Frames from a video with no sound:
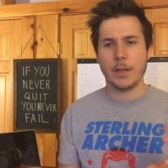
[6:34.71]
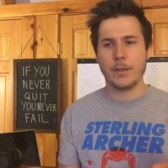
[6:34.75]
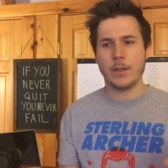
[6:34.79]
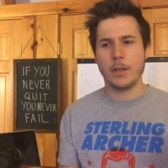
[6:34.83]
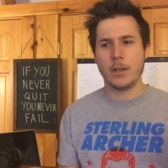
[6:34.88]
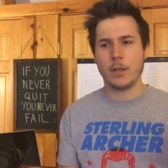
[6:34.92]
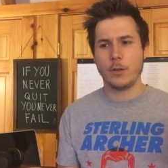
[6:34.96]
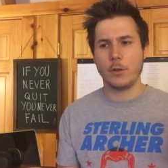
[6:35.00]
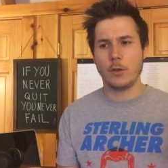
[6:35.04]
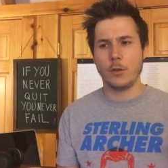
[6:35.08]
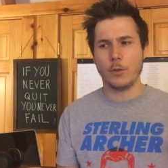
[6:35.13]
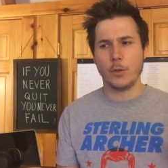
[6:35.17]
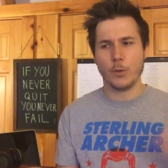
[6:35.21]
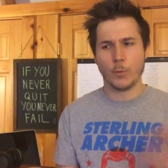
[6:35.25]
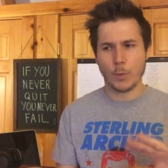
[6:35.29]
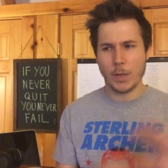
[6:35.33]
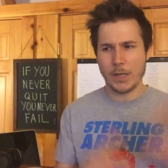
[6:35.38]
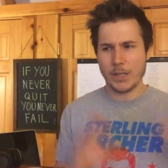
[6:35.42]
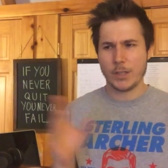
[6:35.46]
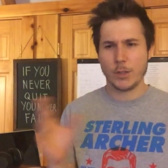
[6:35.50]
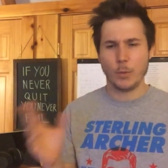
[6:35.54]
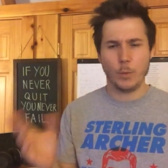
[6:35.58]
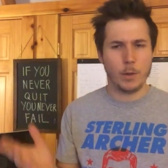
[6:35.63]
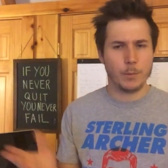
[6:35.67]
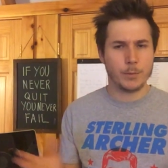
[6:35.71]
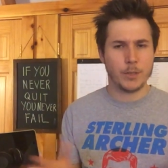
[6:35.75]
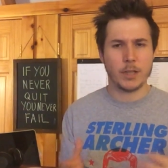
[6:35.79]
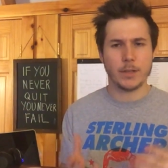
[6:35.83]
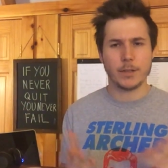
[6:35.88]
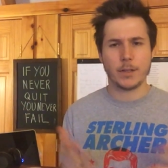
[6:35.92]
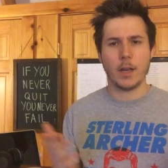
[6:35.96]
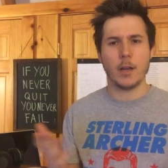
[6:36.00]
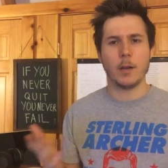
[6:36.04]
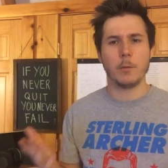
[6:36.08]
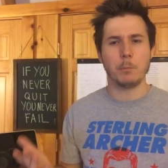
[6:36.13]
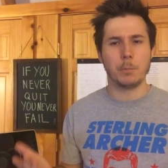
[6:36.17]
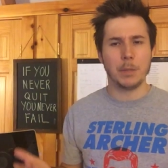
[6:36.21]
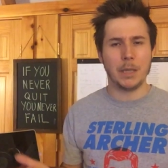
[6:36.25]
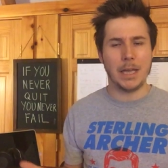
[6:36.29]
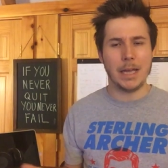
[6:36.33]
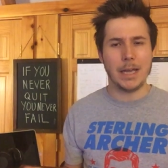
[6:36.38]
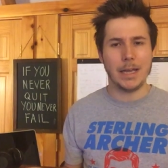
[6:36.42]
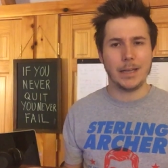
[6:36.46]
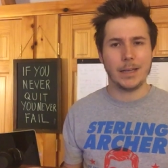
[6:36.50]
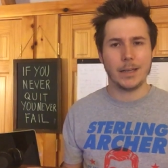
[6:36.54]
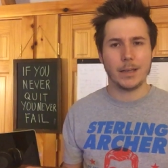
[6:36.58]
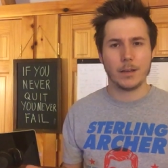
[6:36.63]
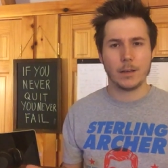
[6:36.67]
and then you, the rest of the website's kind of
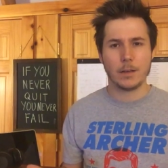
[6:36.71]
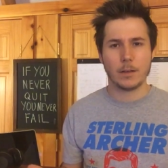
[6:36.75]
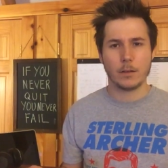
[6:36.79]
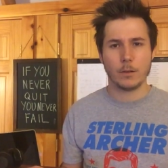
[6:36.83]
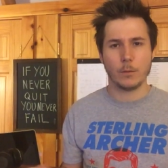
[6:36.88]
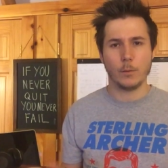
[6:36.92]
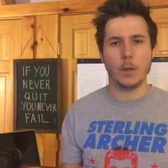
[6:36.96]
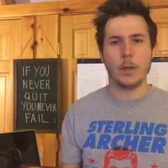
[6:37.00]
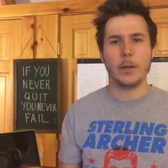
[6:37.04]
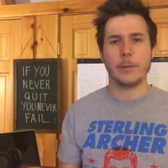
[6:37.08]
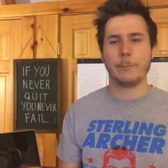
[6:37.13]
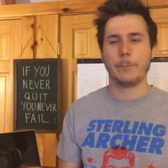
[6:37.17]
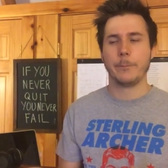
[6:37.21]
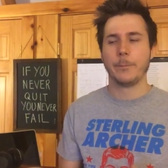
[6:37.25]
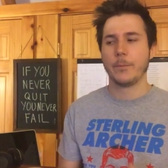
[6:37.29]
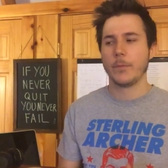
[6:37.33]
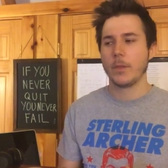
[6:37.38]
blank, right?